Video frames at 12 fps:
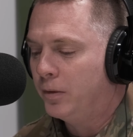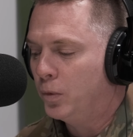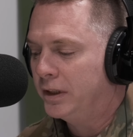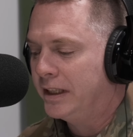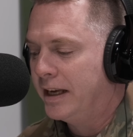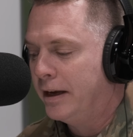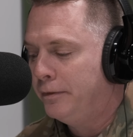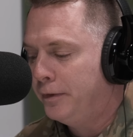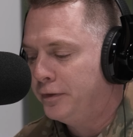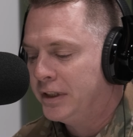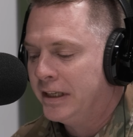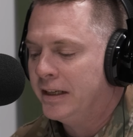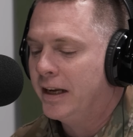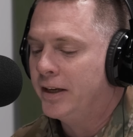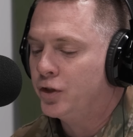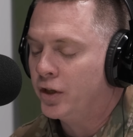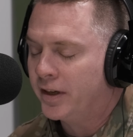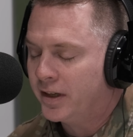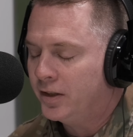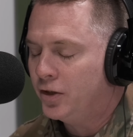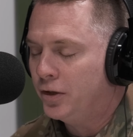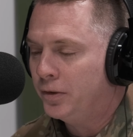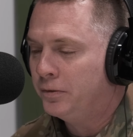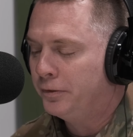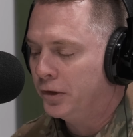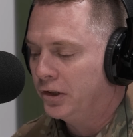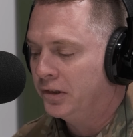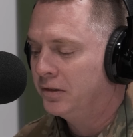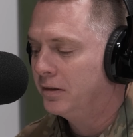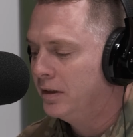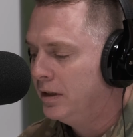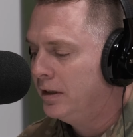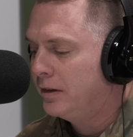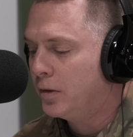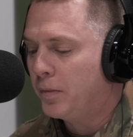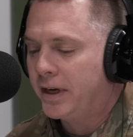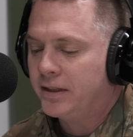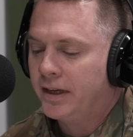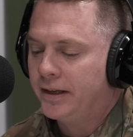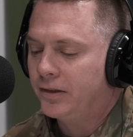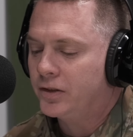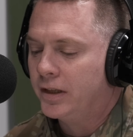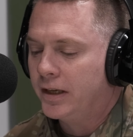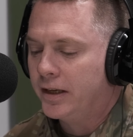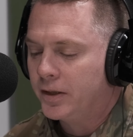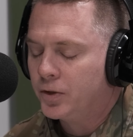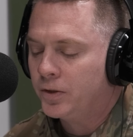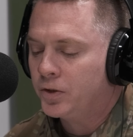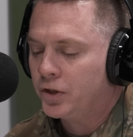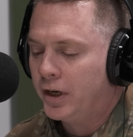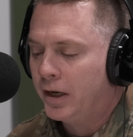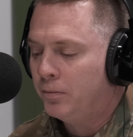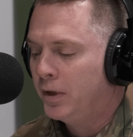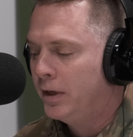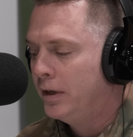what the F-15 engine can do for the maintainers in the engine shop